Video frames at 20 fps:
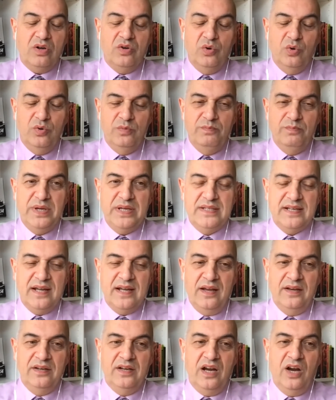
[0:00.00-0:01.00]
could be
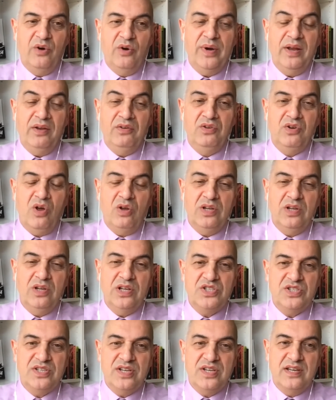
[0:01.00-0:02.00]
done around
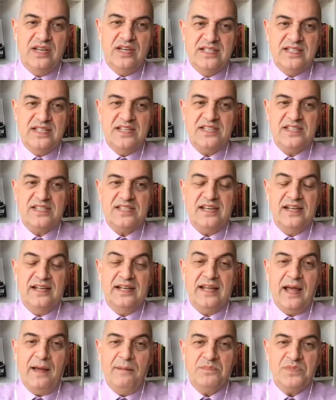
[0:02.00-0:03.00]
knowledge that exists and
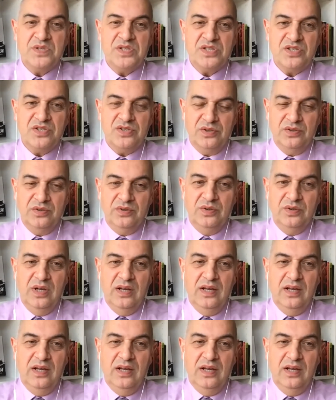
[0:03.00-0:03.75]
comes to